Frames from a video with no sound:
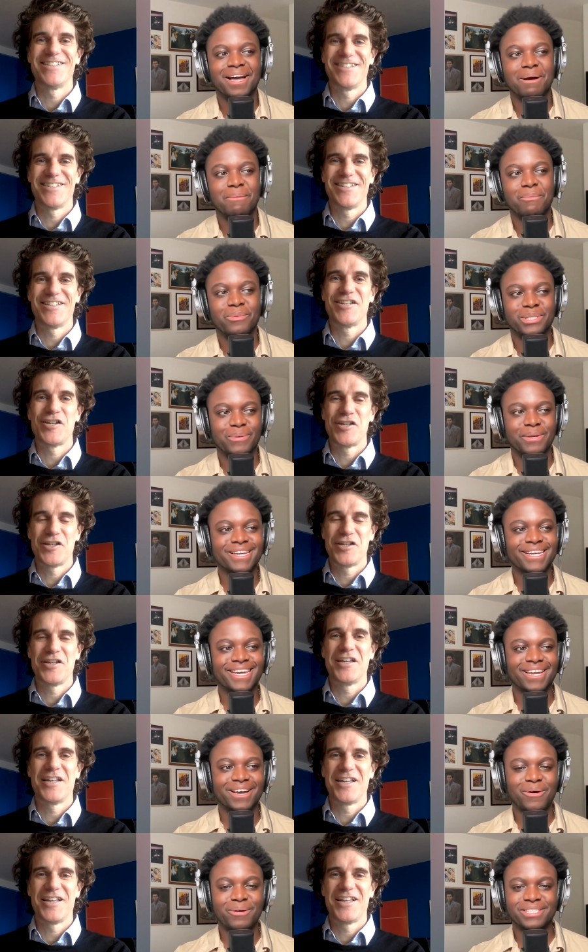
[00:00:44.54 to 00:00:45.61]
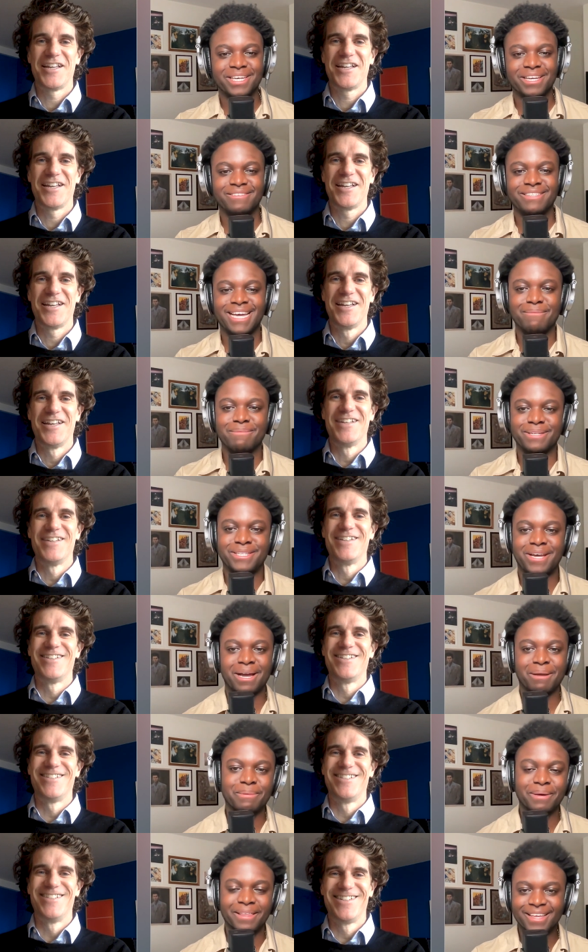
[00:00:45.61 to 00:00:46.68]
Speaker 1: Um, so we didn't get a whole ton of time to
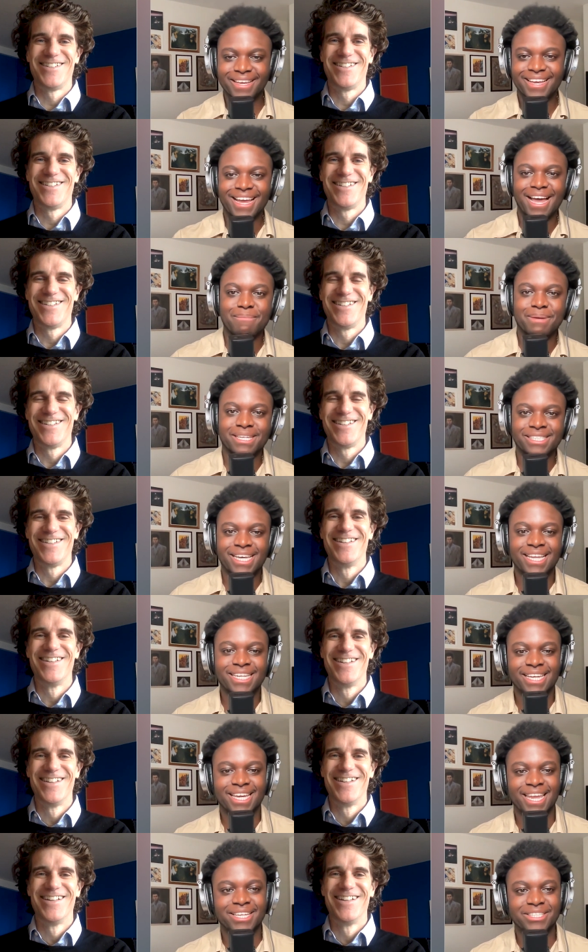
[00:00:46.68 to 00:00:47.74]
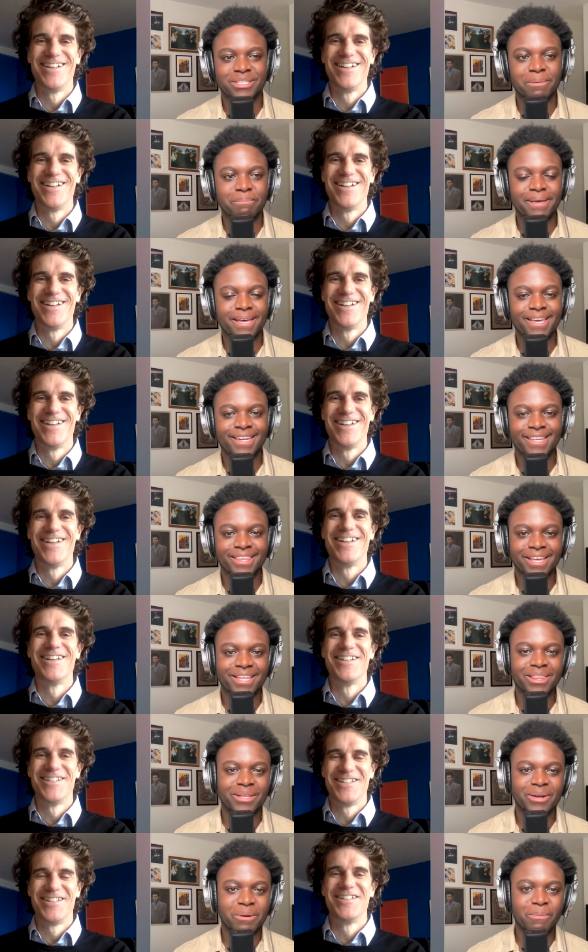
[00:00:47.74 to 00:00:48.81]
talk, but I'm excited to kind of jump in
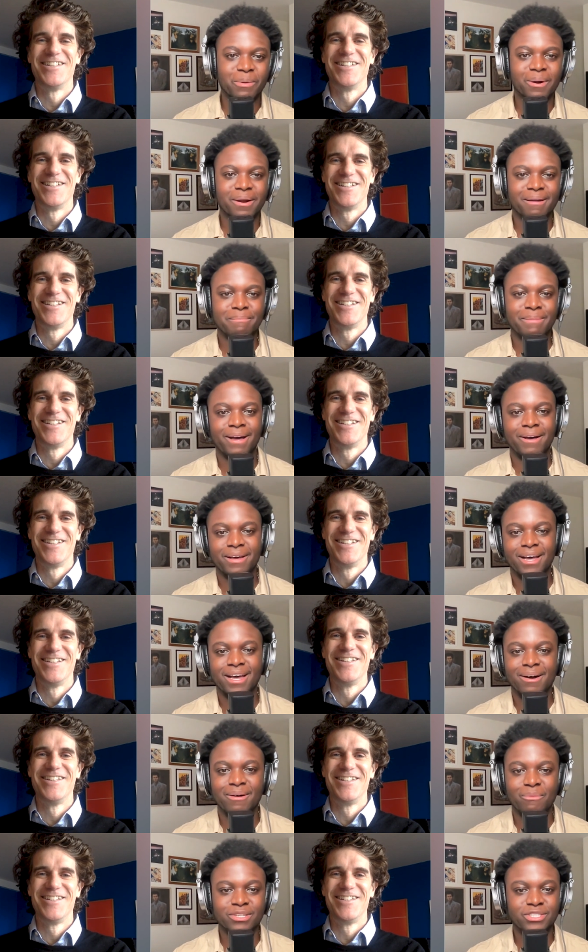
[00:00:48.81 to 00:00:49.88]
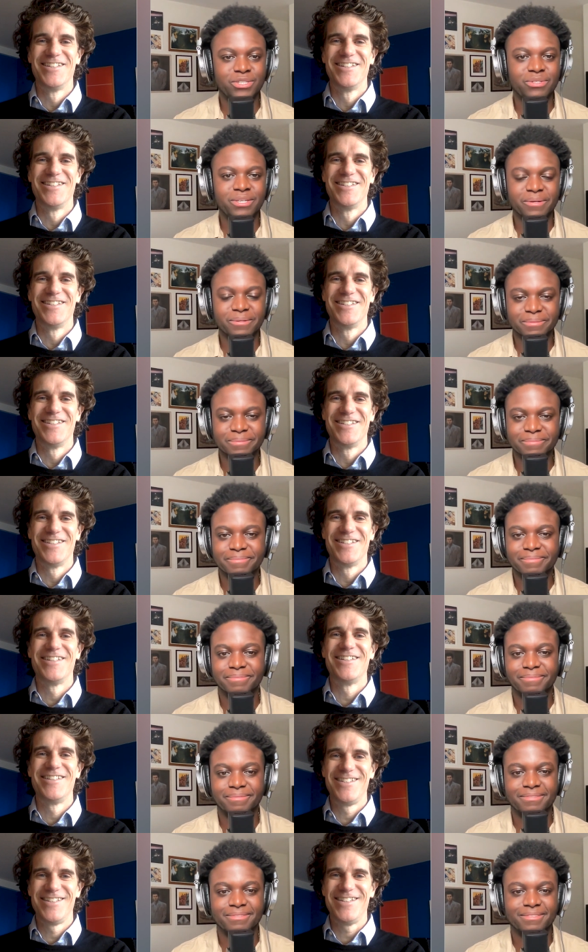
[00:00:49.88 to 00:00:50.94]
and, and learn more about uh, what
Speaker 2: you do.
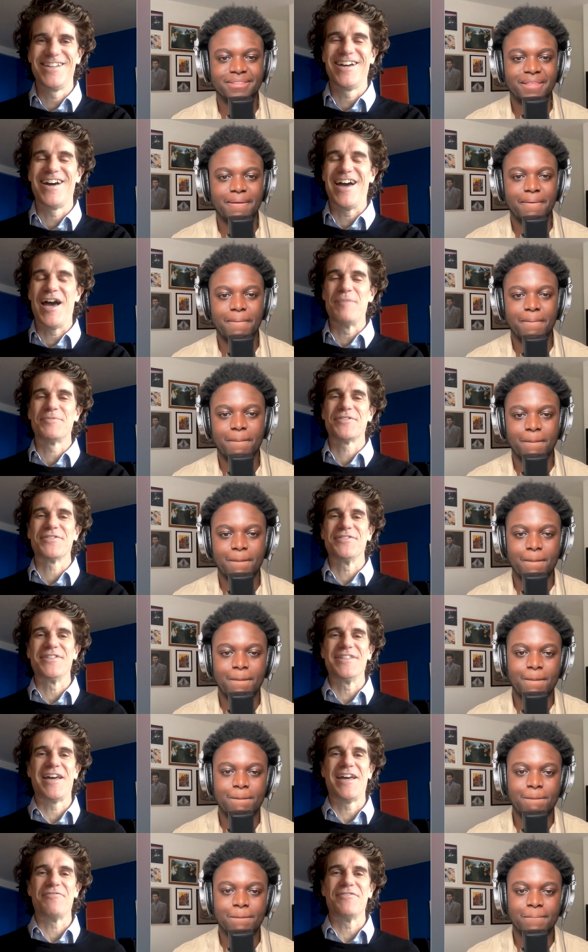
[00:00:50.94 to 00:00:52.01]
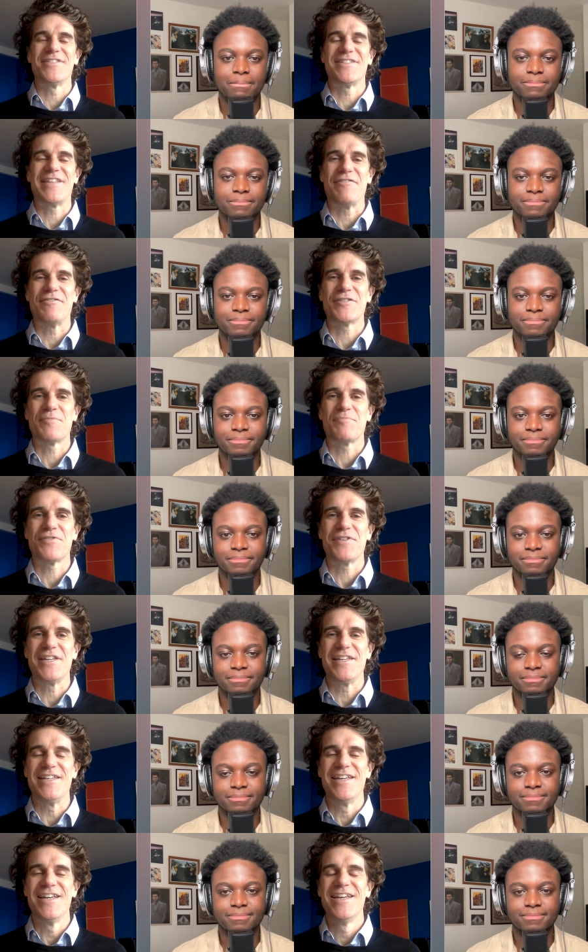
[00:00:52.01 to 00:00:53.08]
Yeah, absolutely. That was that was a
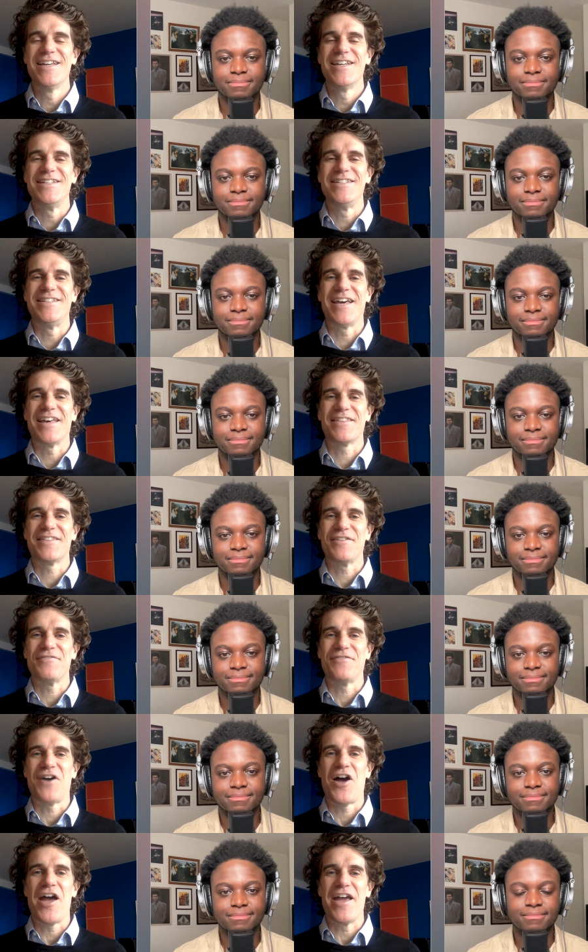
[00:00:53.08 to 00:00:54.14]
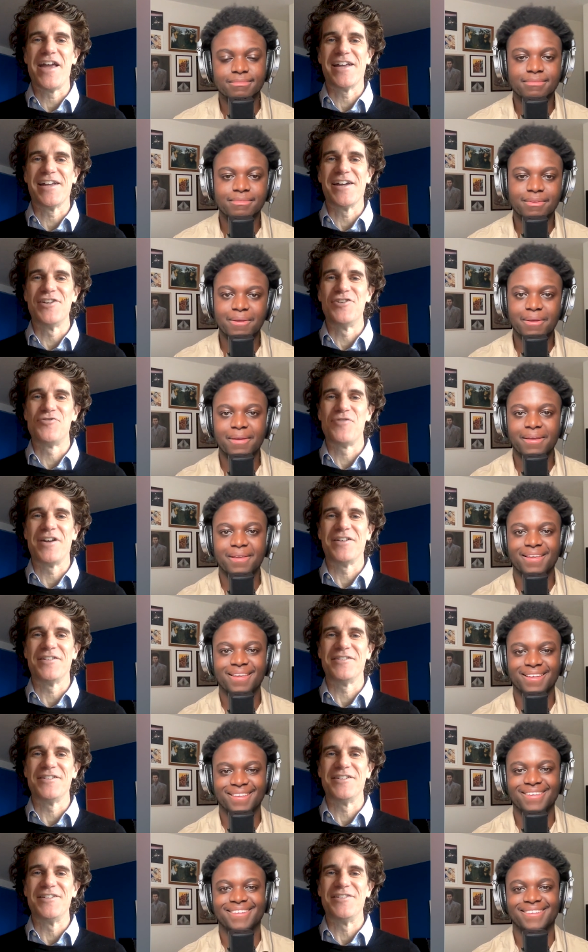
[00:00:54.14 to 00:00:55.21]
pretty death-defying,
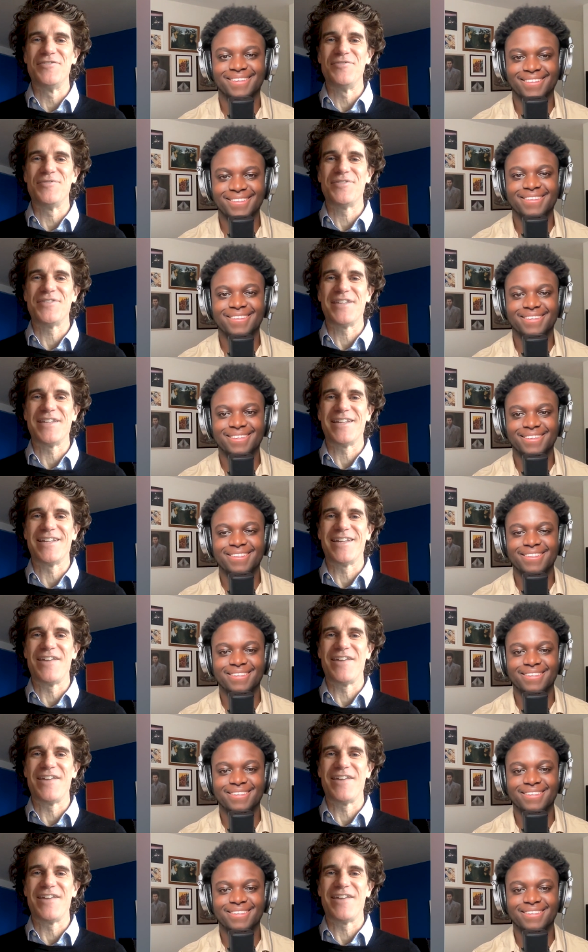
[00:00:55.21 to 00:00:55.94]
adrenaline-inducing